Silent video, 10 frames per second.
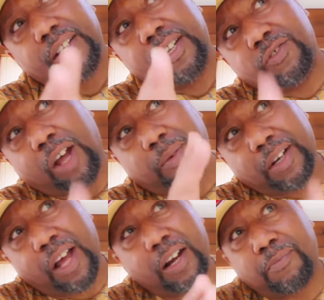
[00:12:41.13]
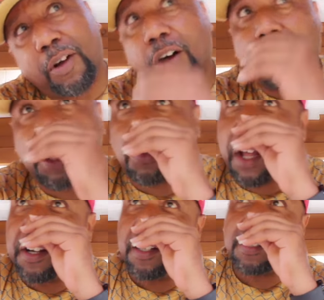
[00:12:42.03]
he dropped a lot of balls. That's
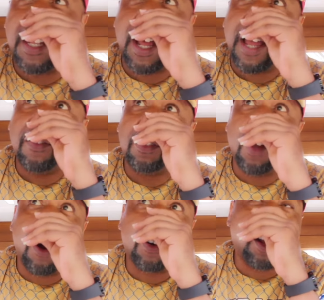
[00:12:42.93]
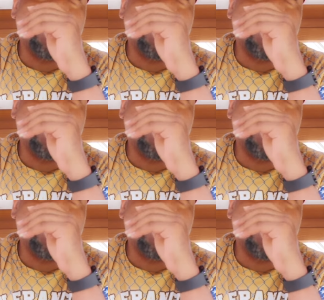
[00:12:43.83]
why I didn't understand how he was dogging all